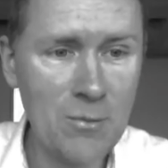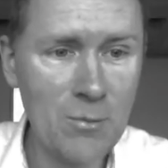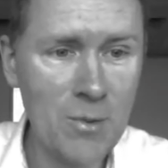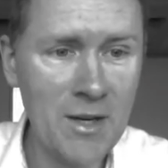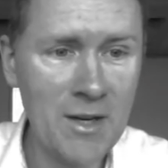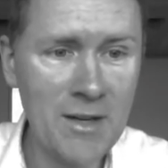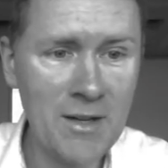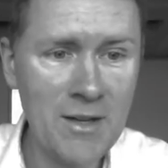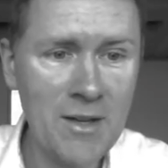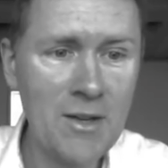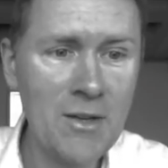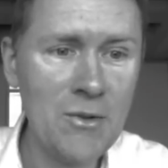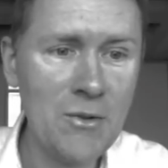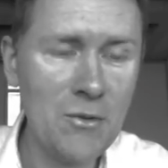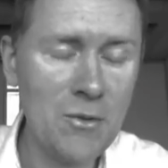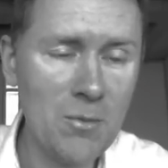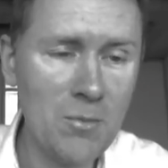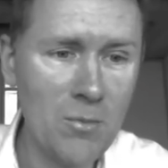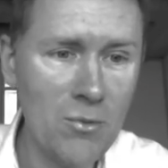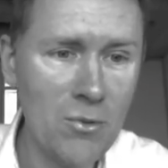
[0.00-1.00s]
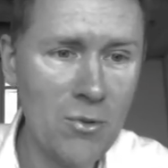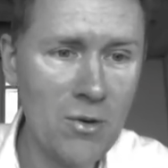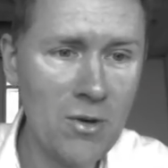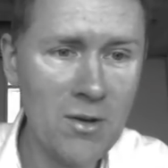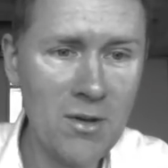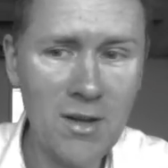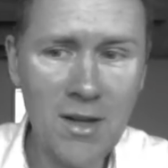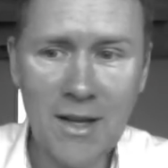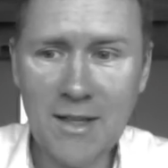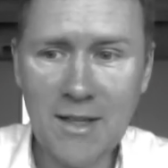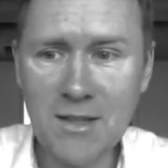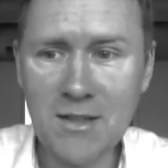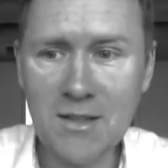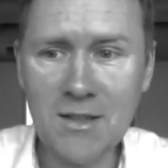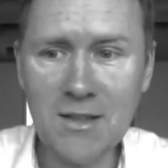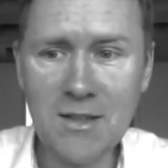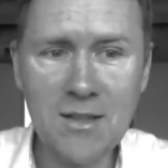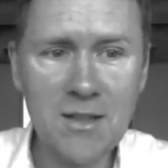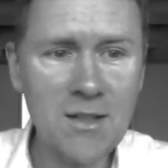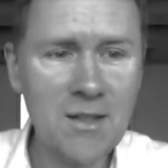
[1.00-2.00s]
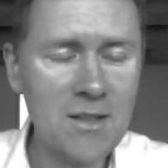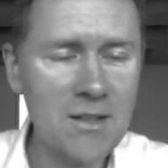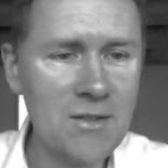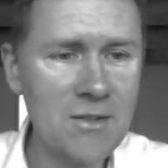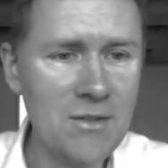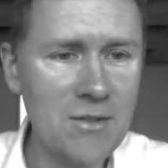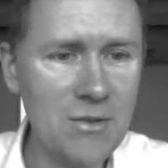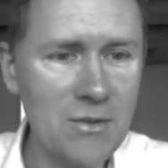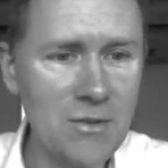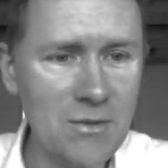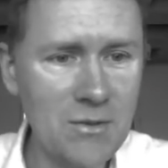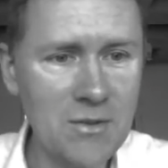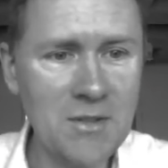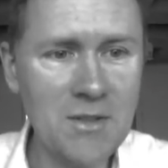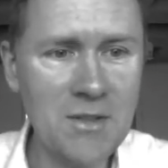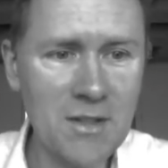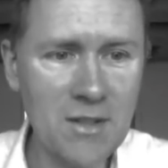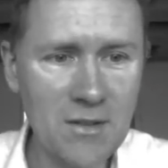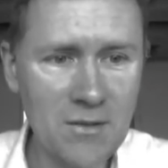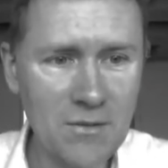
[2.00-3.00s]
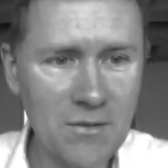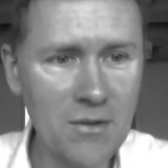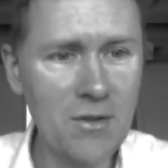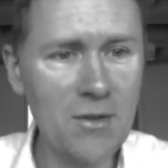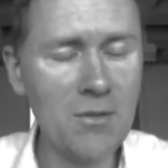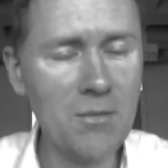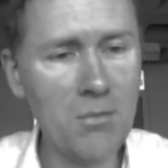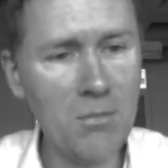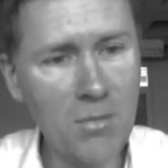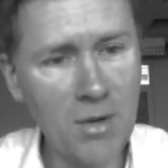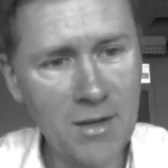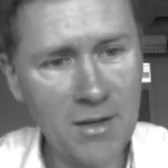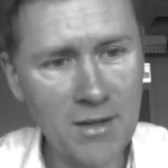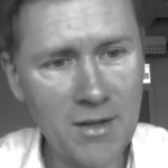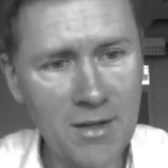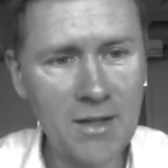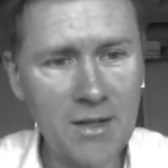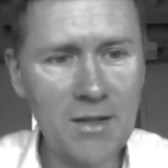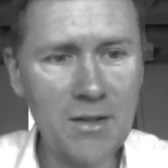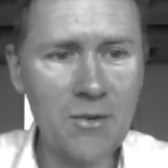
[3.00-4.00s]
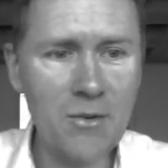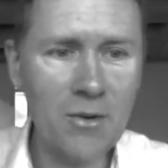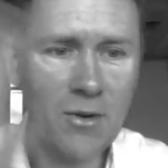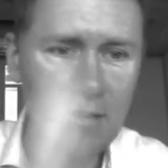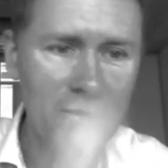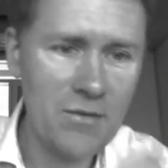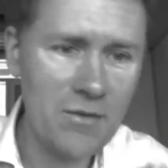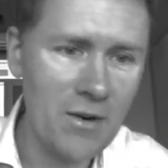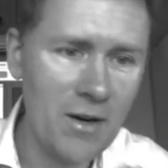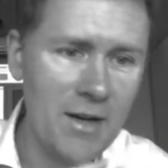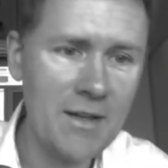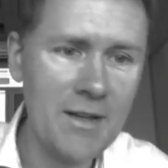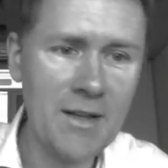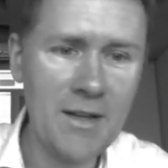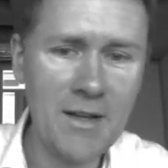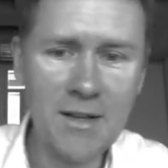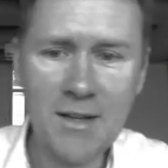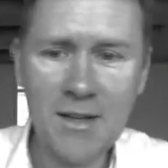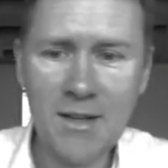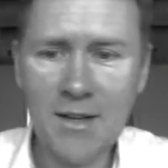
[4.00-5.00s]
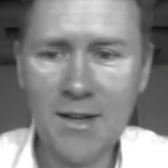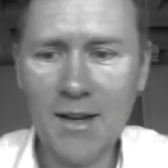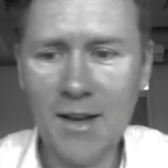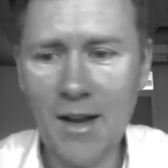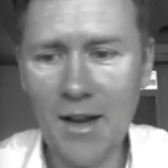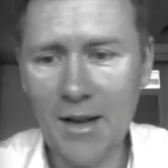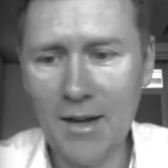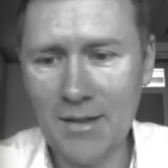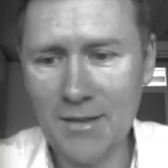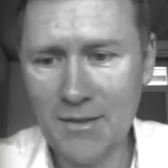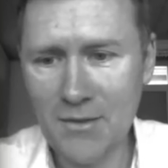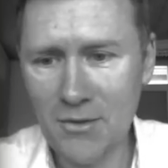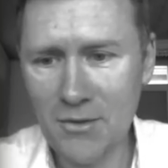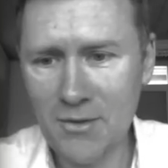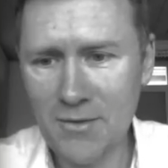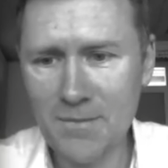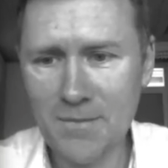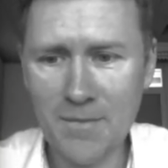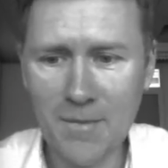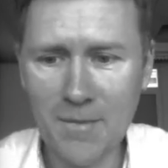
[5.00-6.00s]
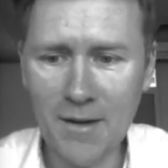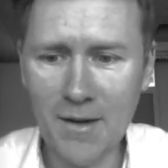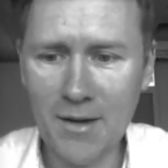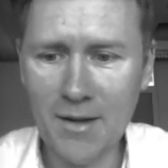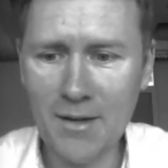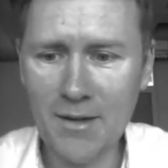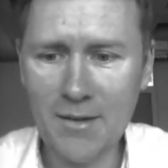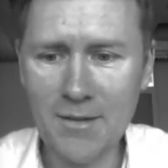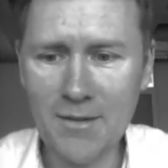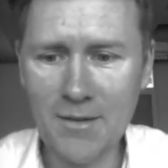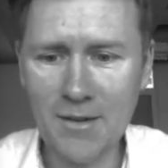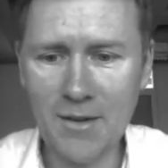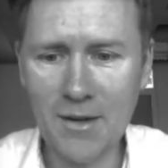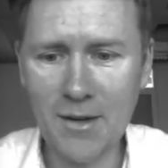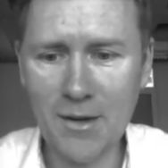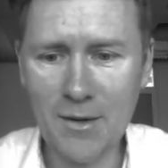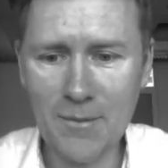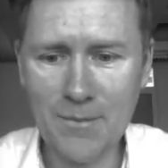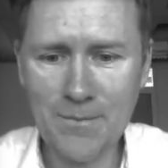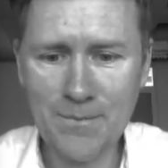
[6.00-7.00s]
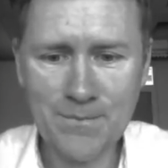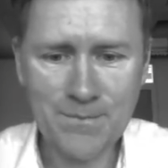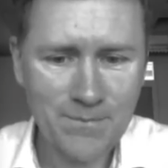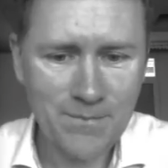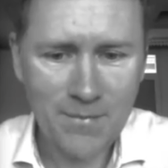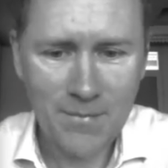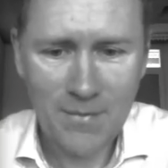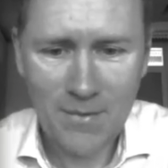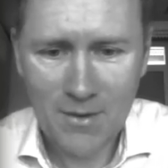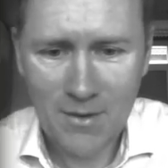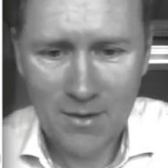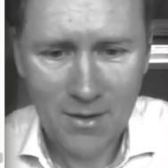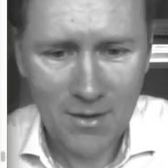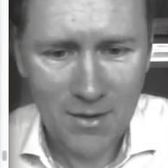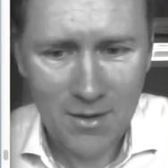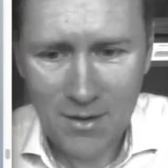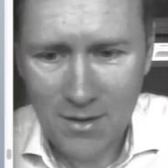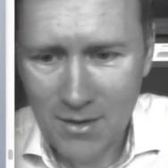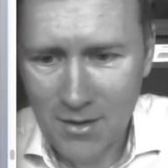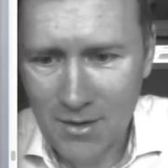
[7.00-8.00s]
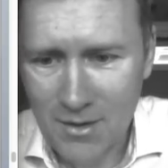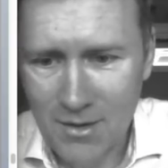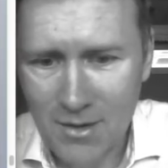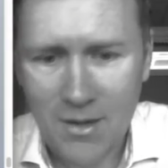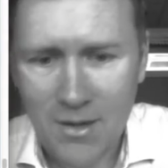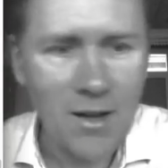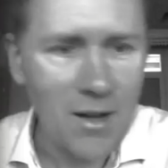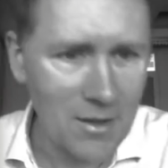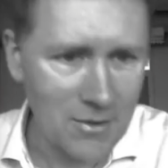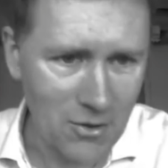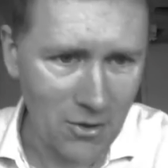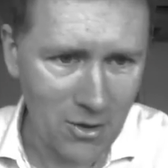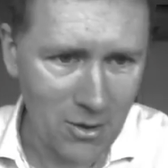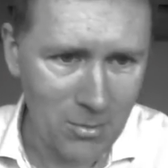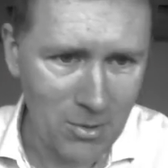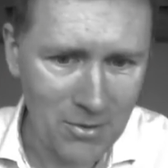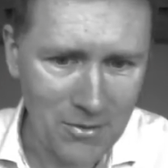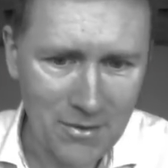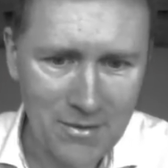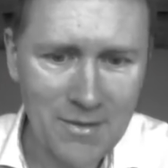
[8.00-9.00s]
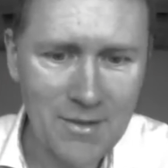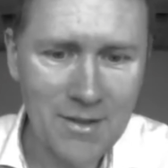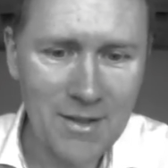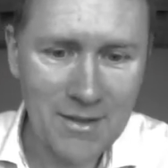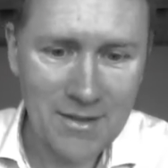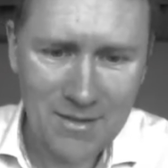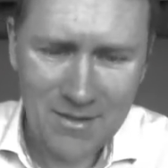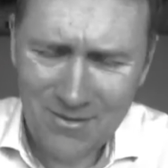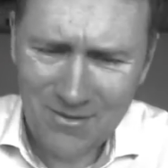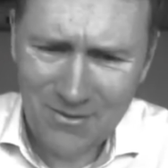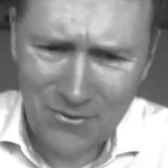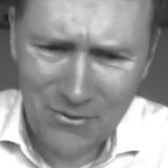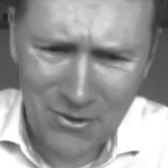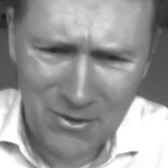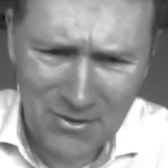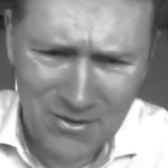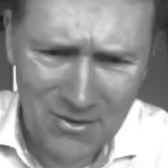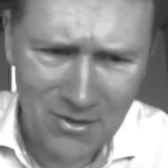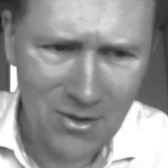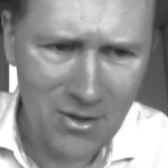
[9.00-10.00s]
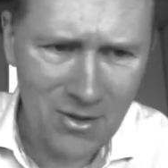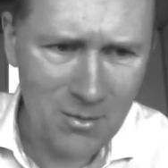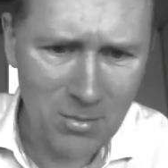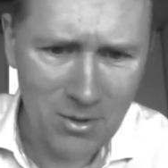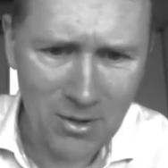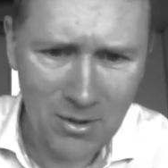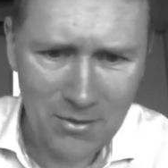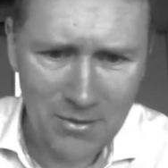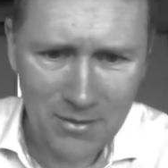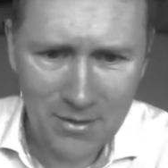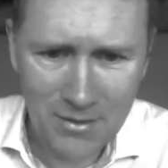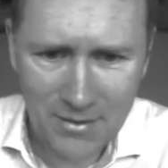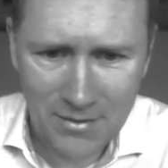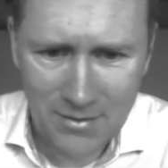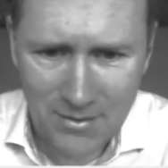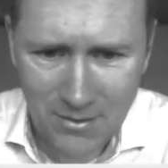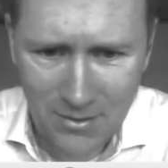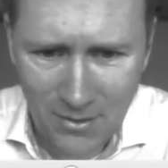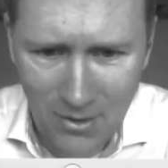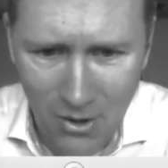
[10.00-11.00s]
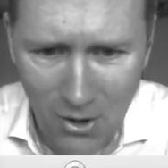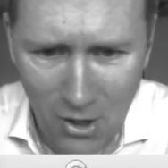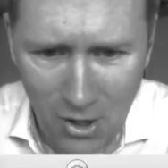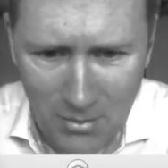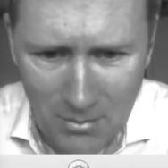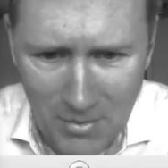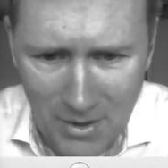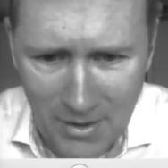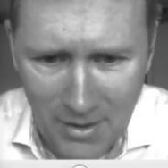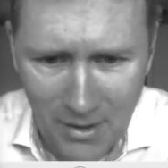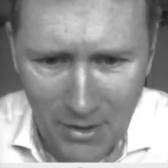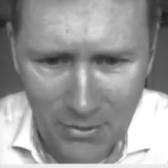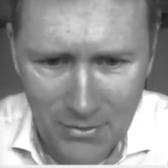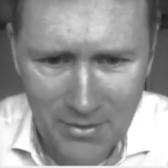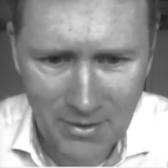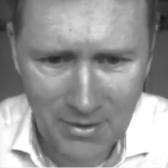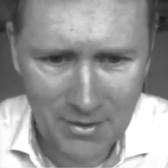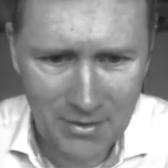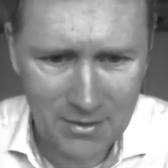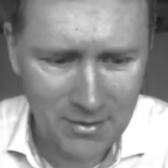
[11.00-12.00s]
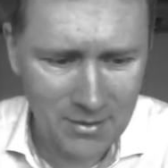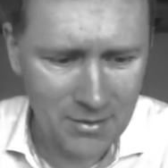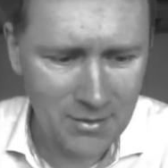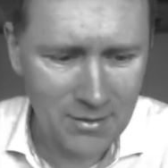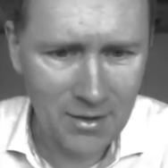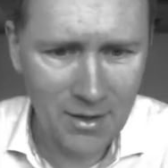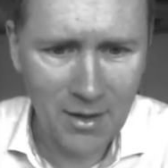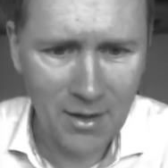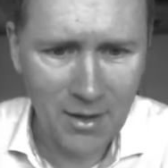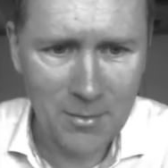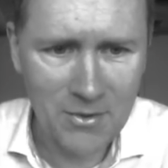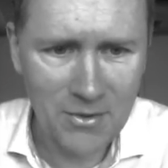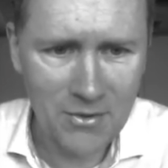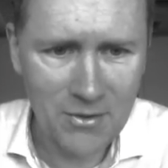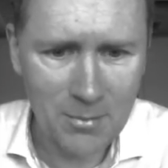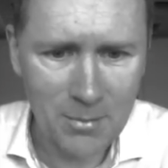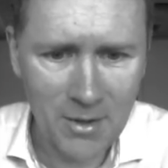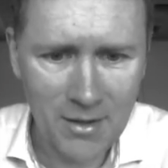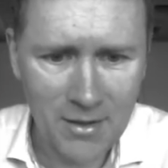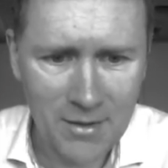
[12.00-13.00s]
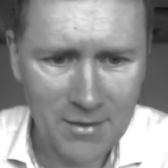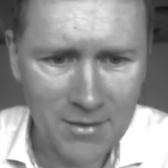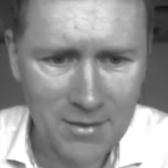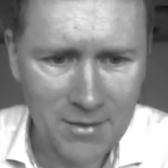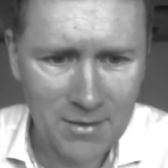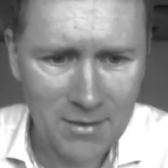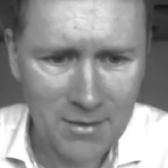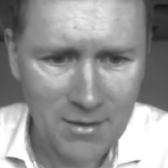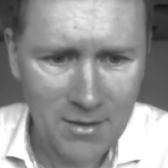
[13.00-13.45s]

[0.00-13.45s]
way, you're more likely to give the Monday or Friday answer. And uh, I'll talk about this. Let's first talk about this odd man out here, time to space.